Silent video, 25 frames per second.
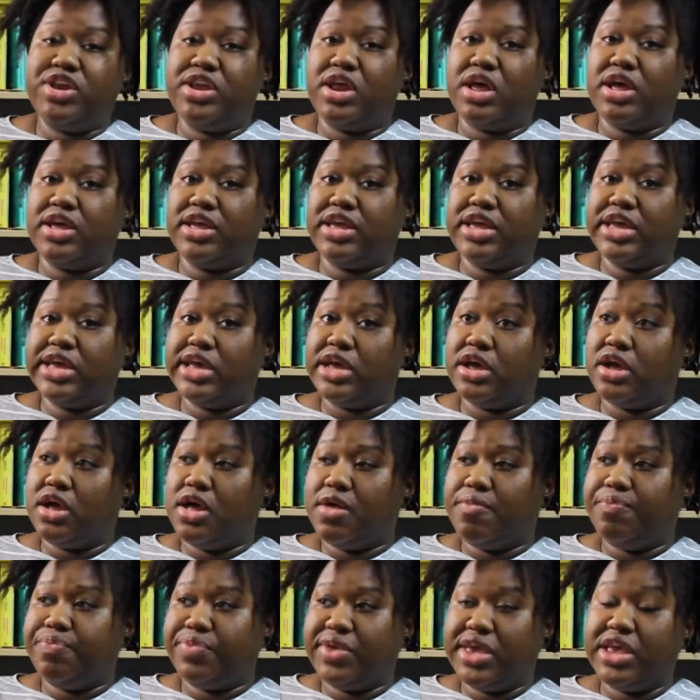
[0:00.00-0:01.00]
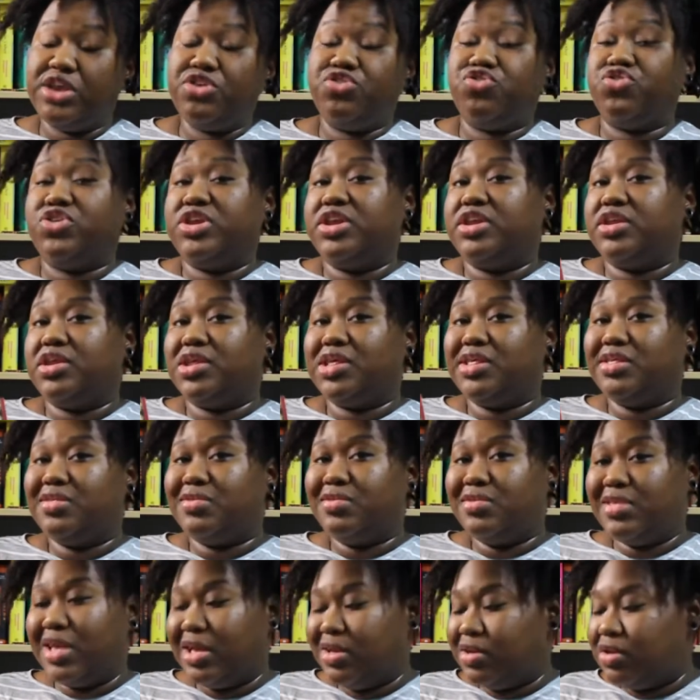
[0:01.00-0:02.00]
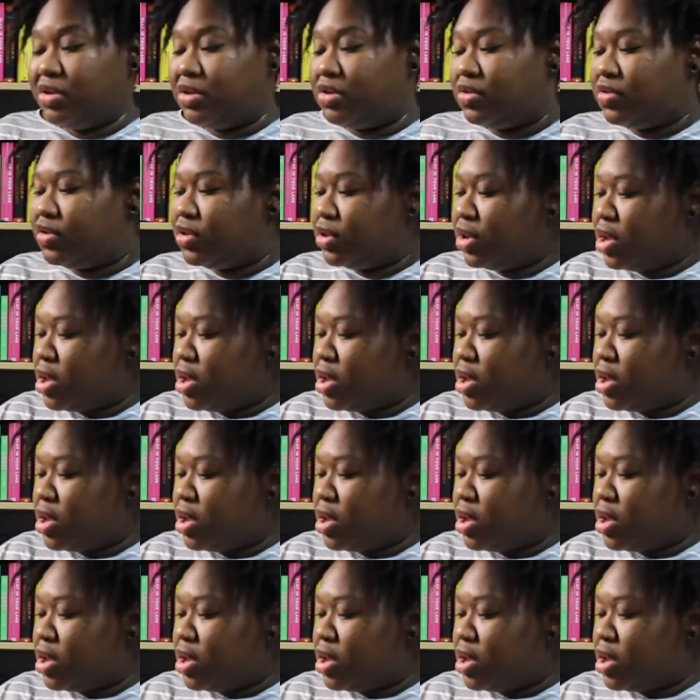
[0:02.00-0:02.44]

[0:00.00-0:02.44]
her Kindred second.